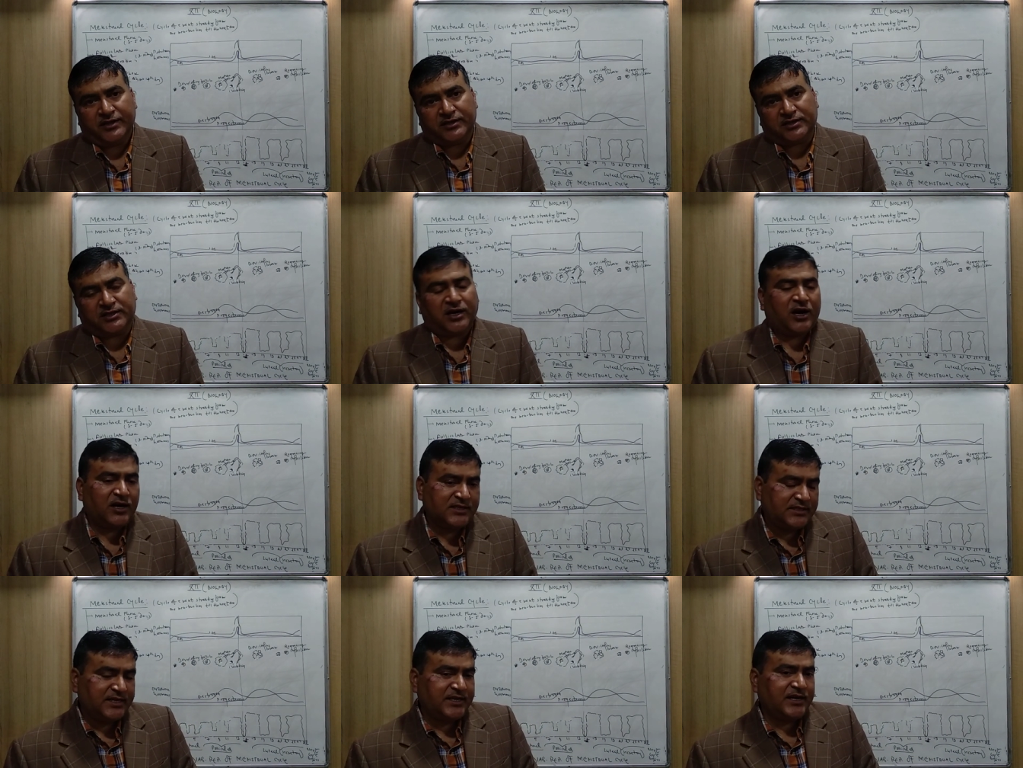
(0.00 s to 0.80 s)
The
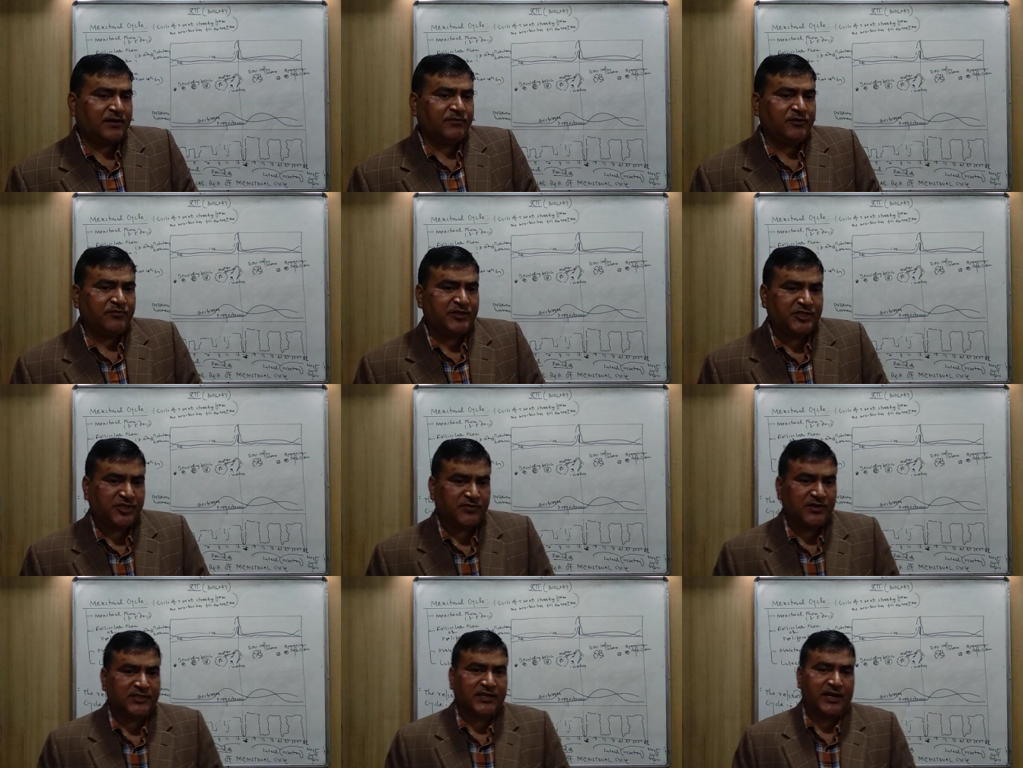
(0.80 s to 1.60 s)
onset of the
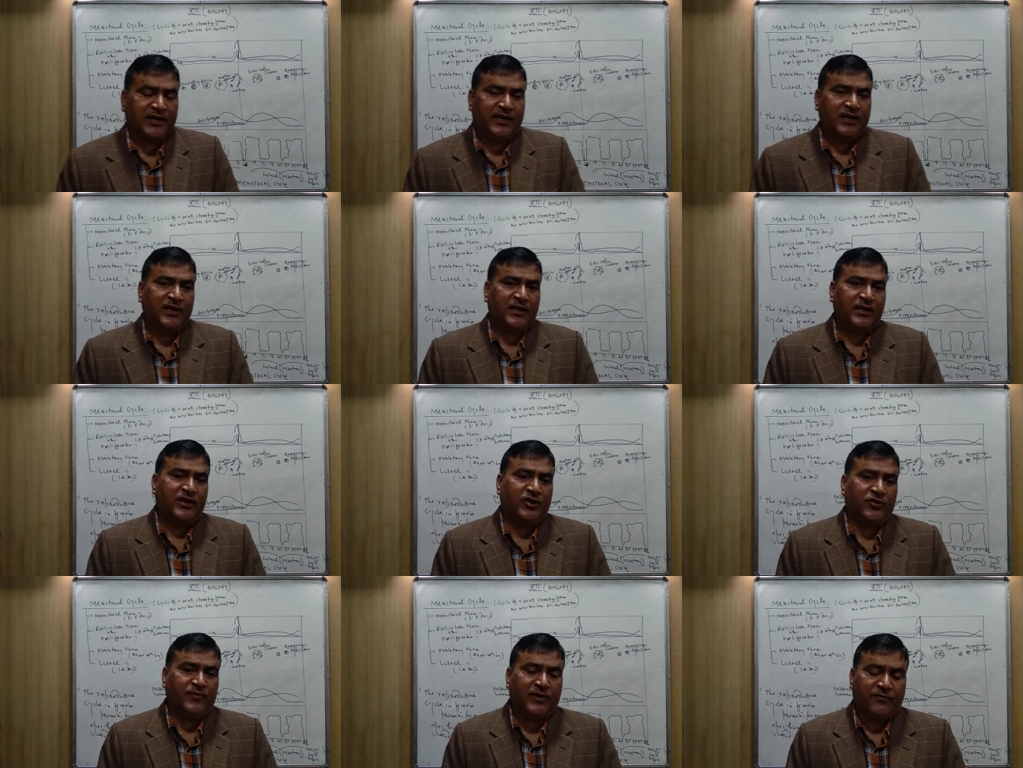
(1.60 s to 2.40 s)
menstrual cycle in
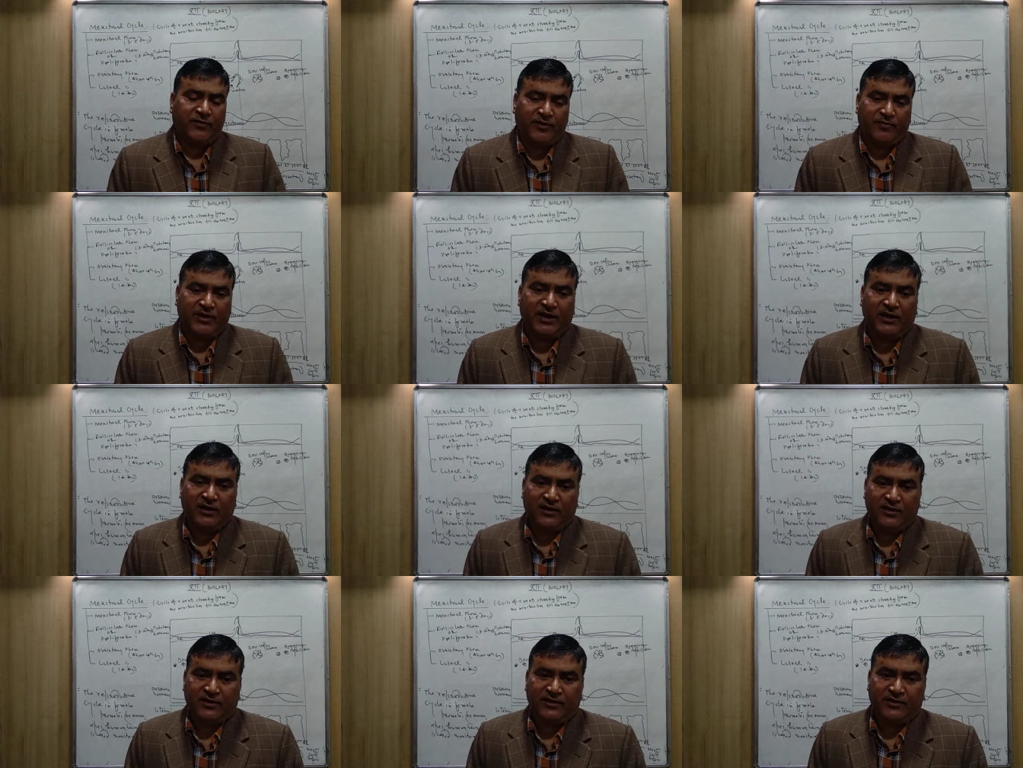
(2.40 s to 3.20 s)
human female